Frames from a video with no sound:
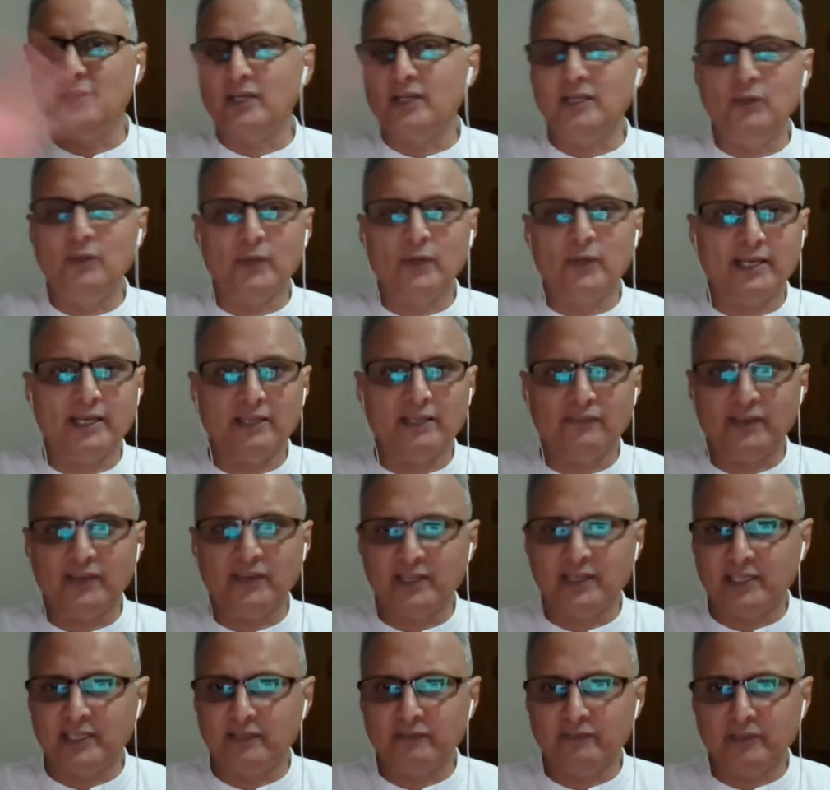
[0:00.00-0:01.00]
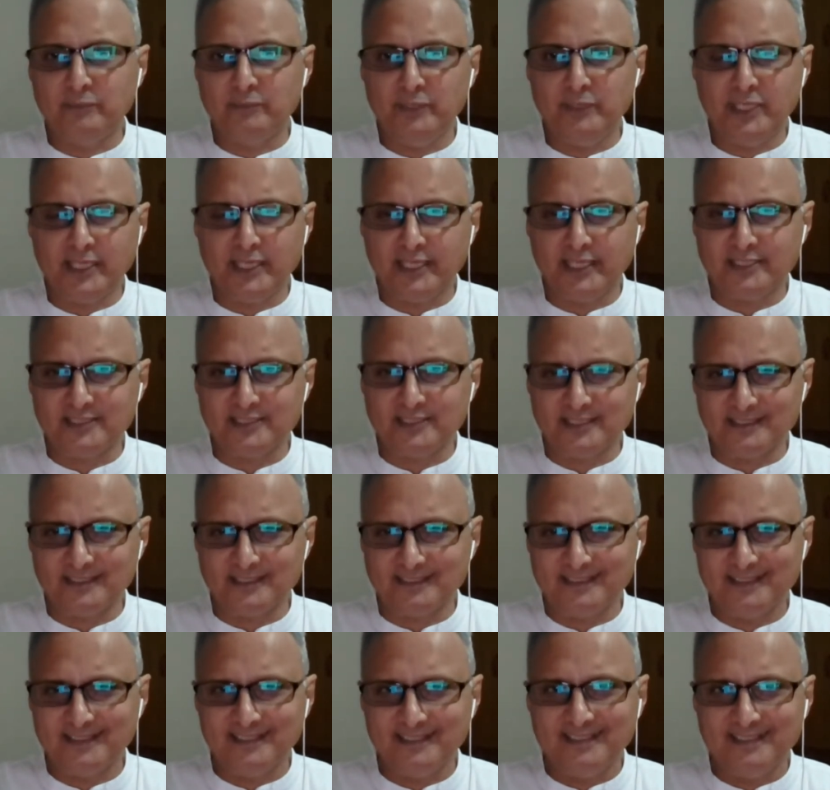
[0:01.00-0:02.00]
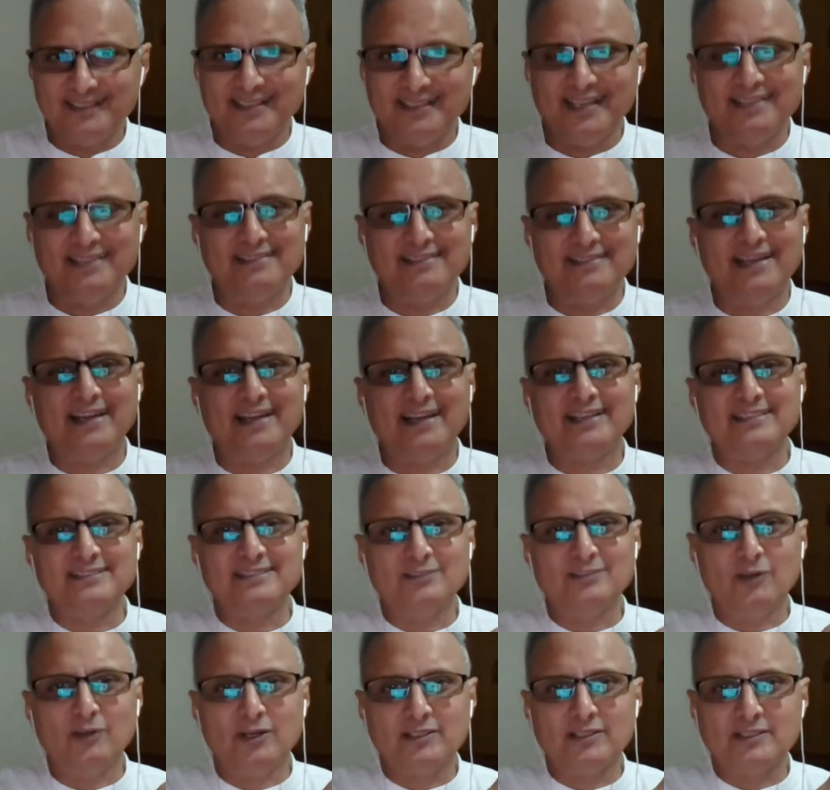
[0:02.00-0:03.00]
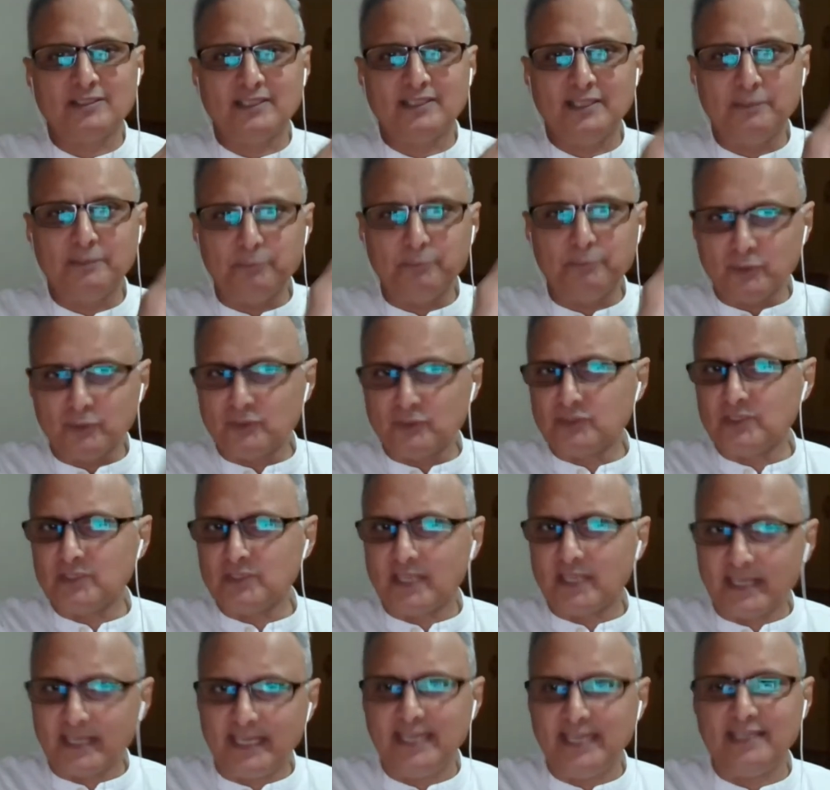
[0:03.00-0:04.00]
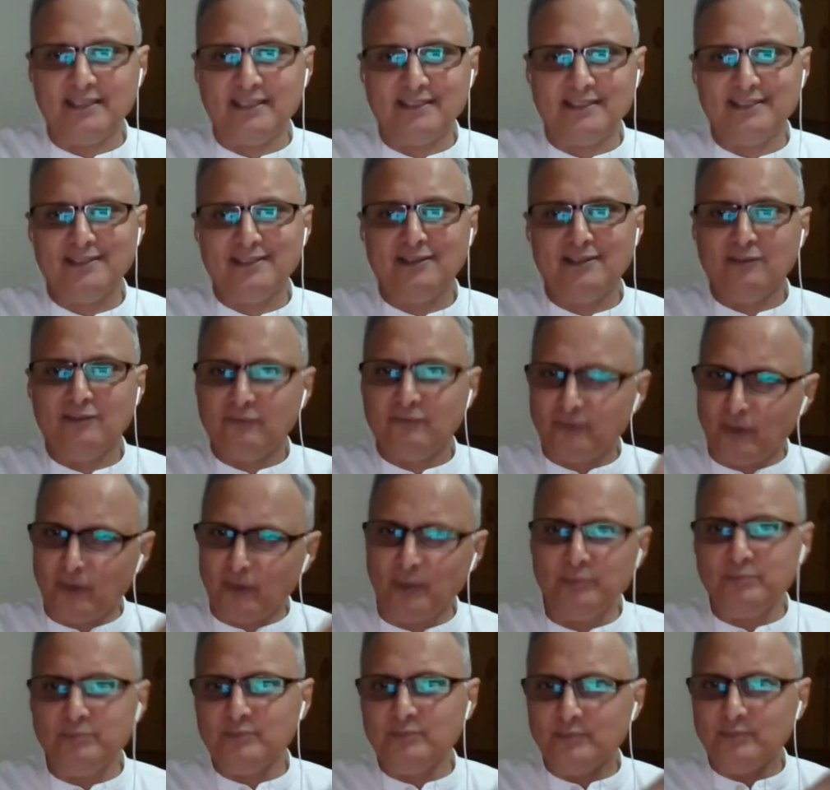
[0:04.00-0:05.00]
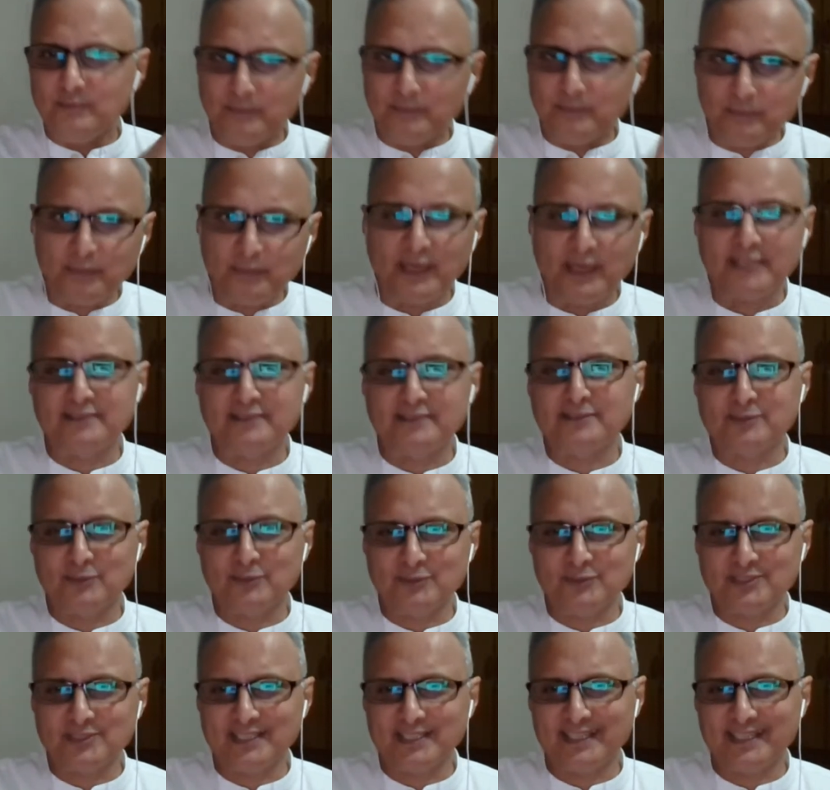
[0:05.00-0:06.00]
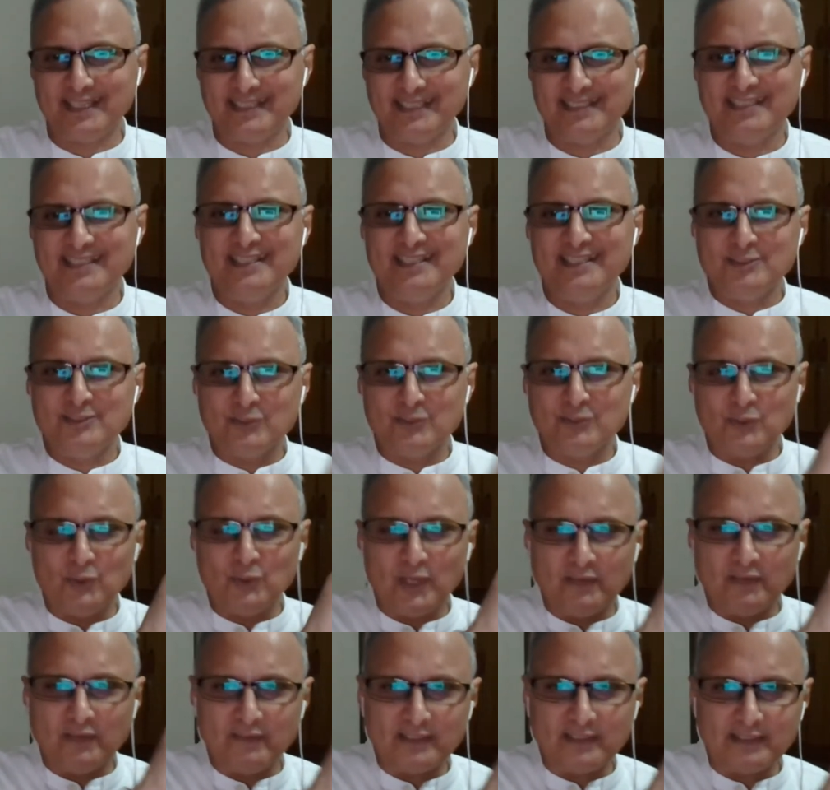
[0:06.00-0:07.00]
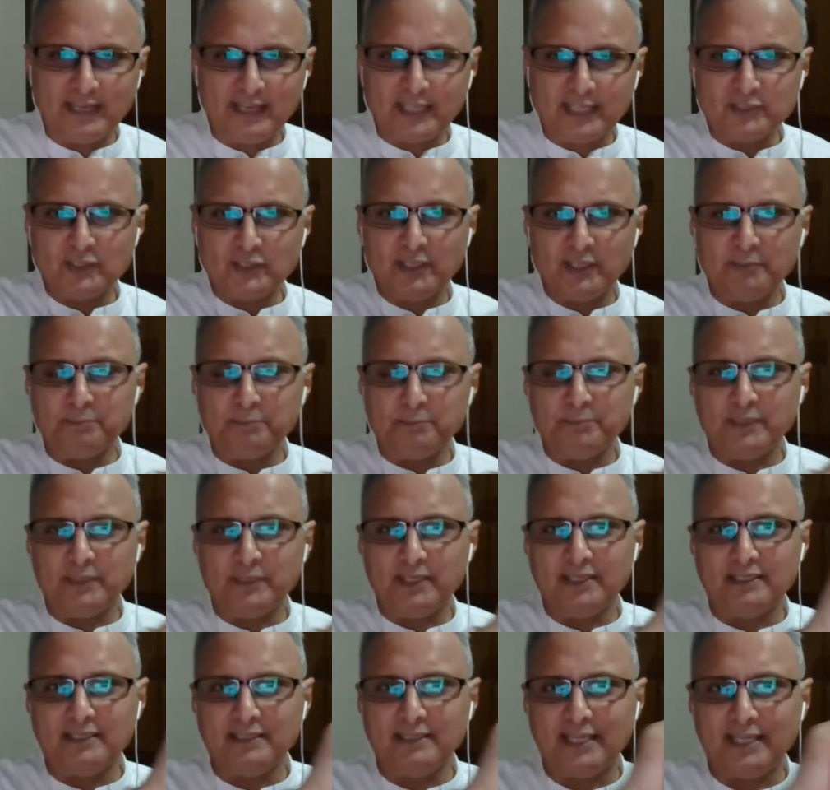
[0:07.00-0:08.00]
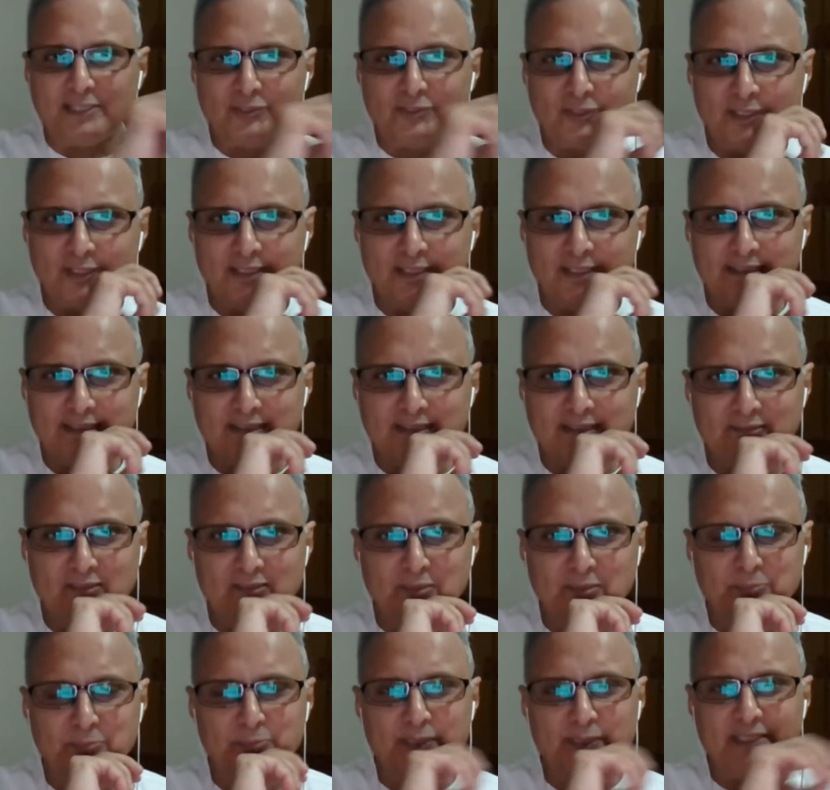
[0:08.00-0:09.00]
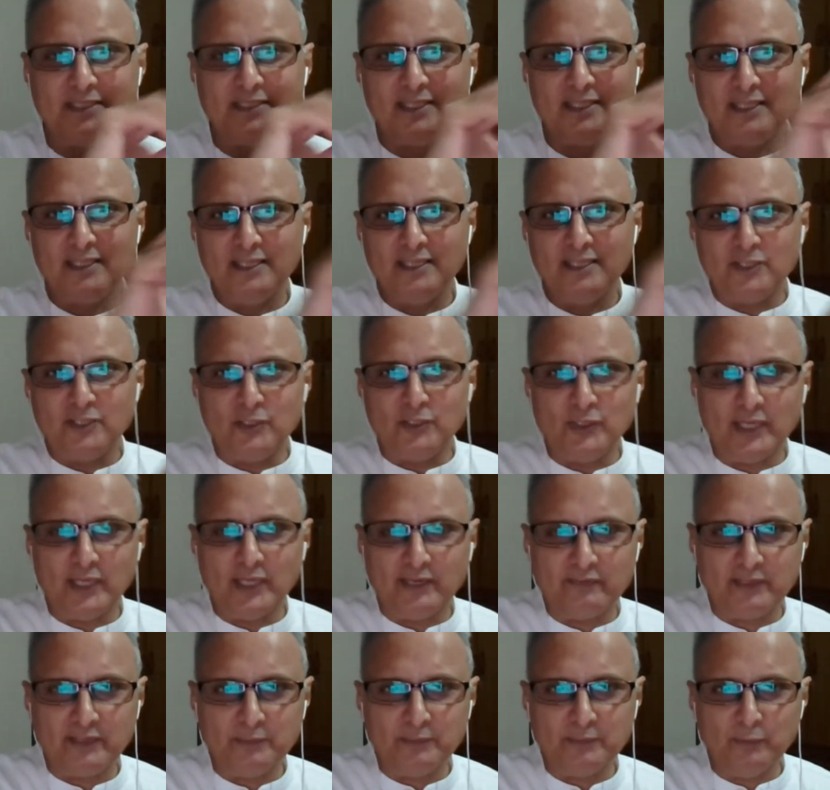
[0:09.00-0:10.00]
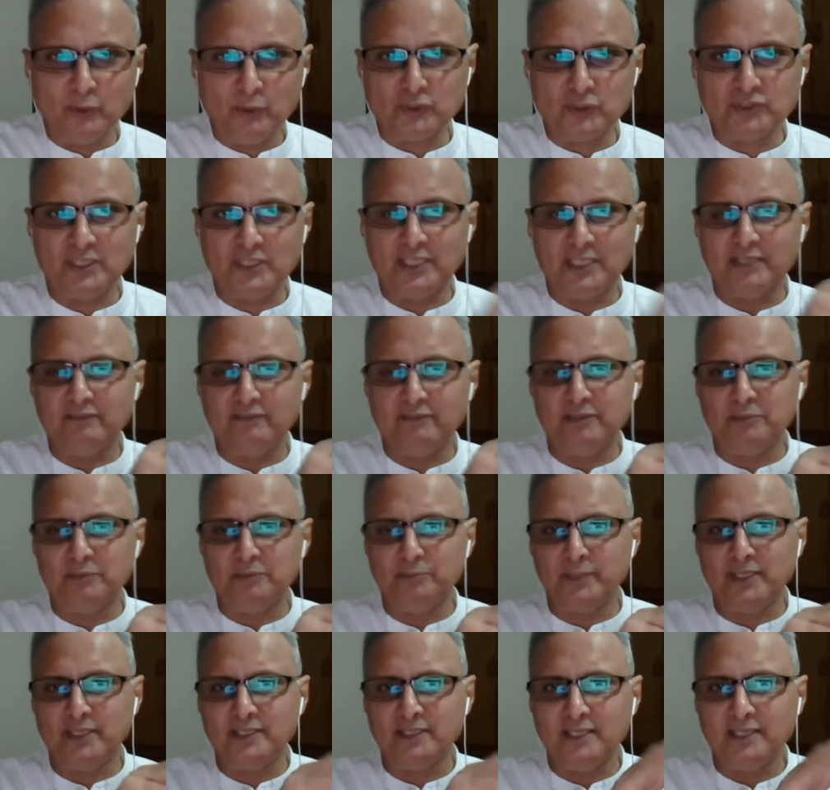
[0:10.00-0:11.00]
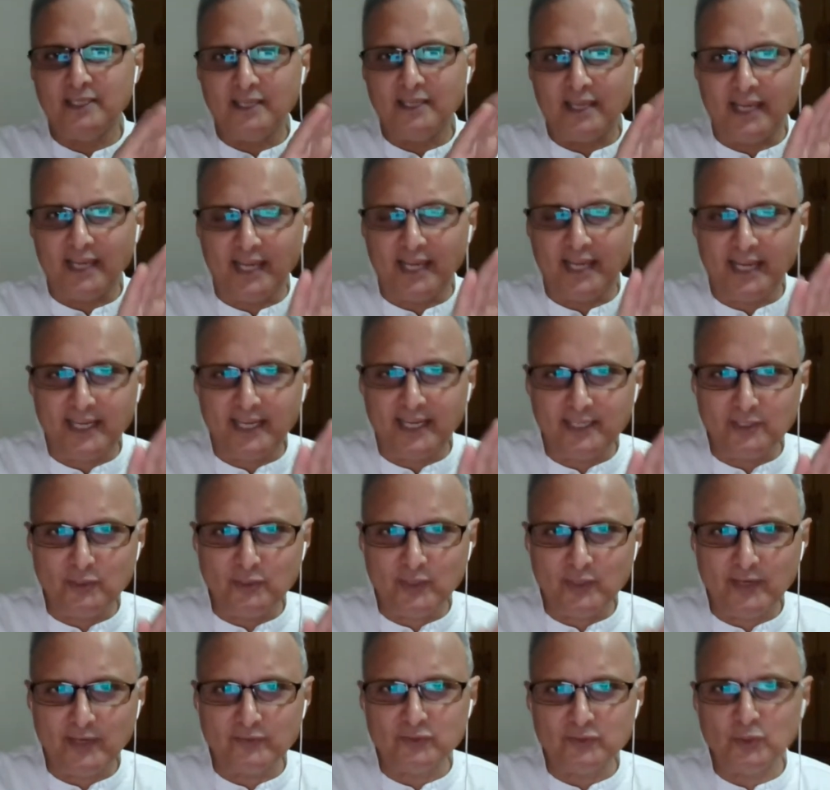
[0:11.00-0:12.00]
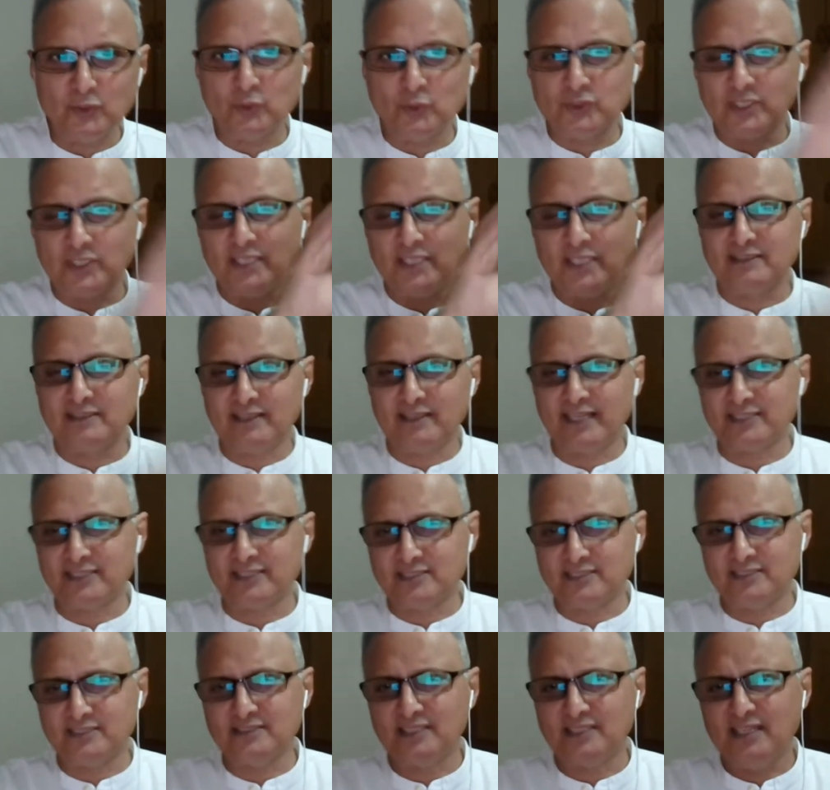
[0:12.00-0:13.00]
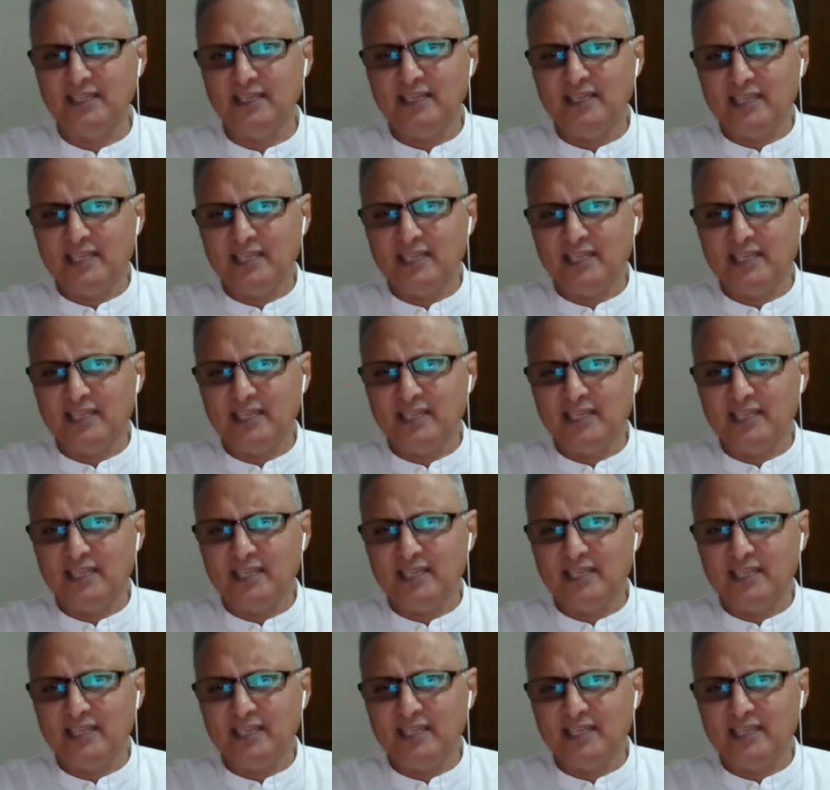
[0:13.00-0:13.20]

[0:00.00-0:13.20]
you can look at effective communication and that has got inputs again from milestones again. So you have intellectual uh, intellectual development, you have emotional development, and you have social interactions.